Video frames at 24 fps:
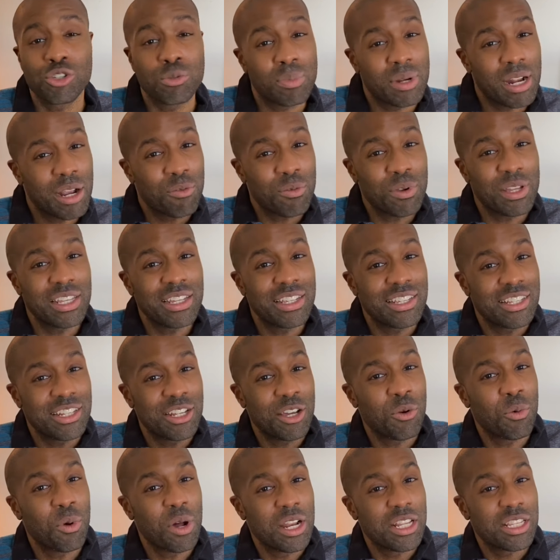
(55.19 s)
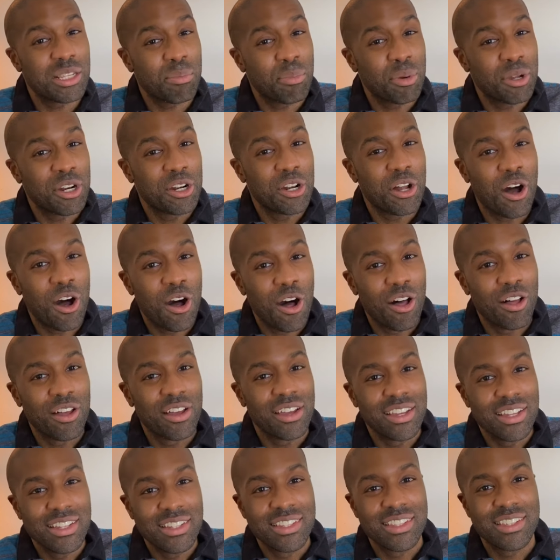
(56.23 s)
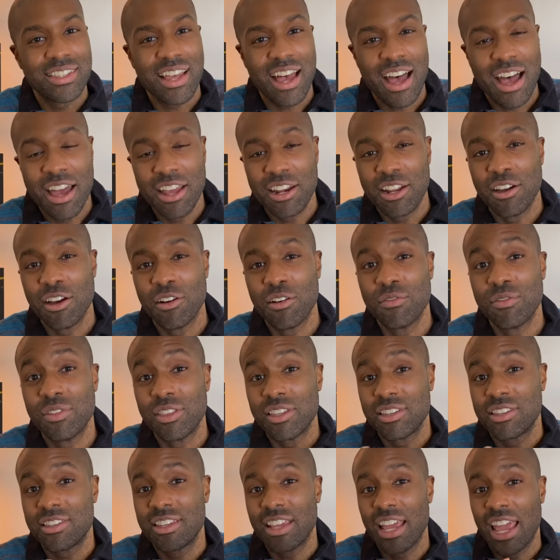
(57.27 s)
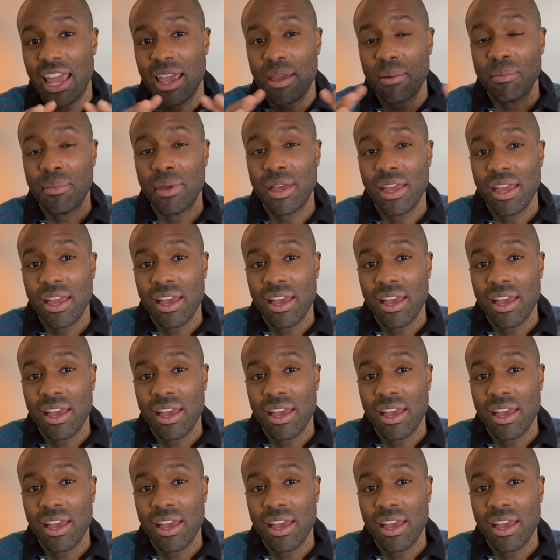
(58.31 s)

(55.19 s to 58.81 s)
but I really still wanted to put it all inside of the same